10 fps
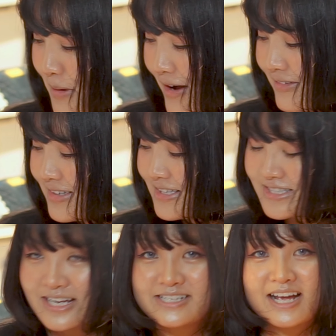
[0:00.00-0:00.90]
about.
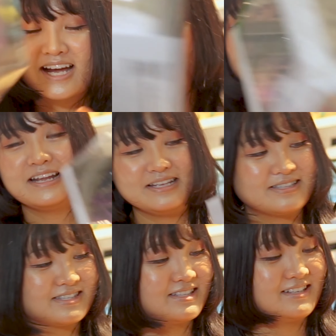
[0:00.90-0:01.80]
Cha-cha!
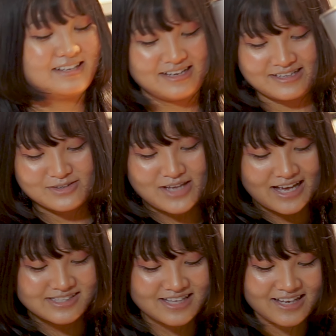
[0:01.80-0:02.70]
It's, you
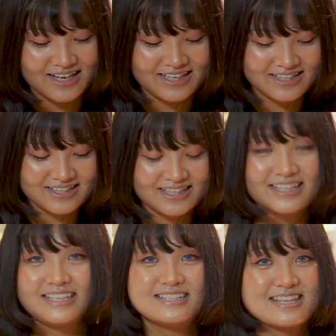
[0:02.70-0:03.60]
guessed it,
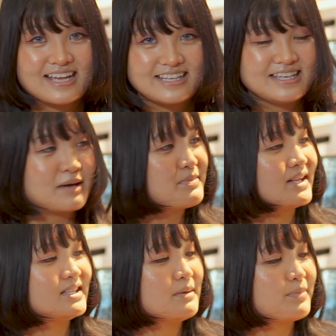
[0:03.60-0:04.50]
Kiseki. I
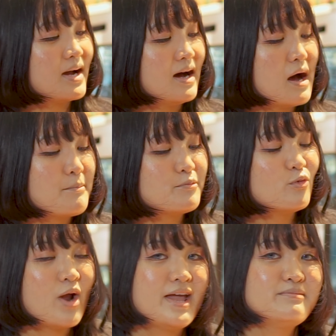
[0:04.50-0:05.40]
picked up
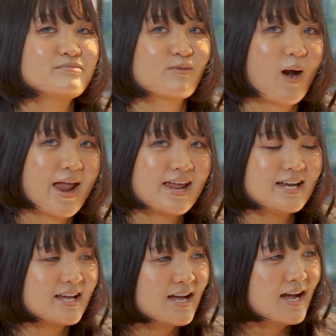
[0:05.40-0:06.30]
Ren
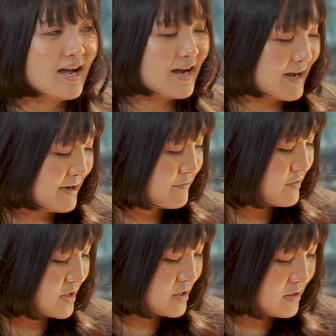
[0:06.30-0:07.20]
Bright
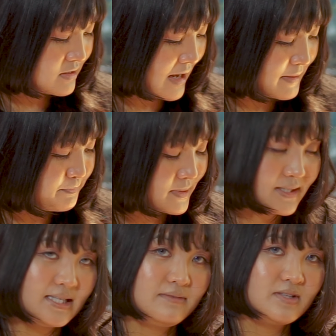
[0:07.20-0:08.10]
figure. I
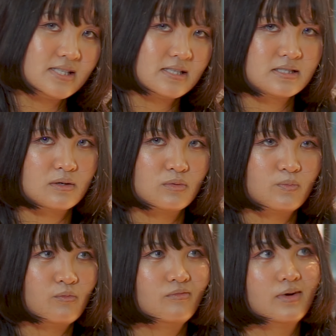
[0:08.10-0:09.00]
believe this is a
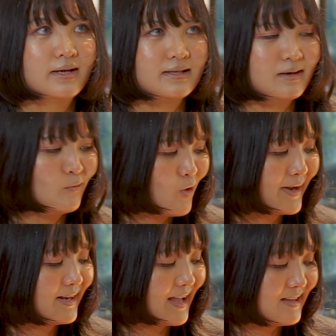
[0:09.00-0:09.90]

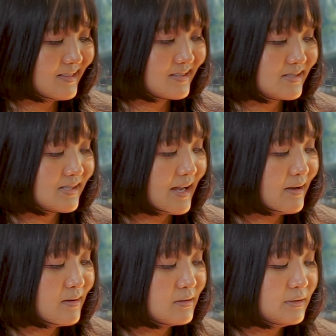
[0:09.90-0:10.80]
1/8
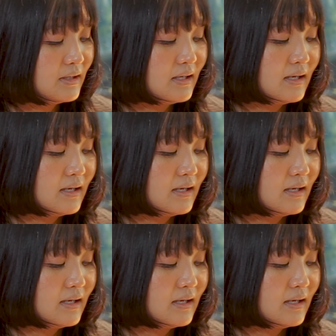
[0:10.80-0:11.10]
scale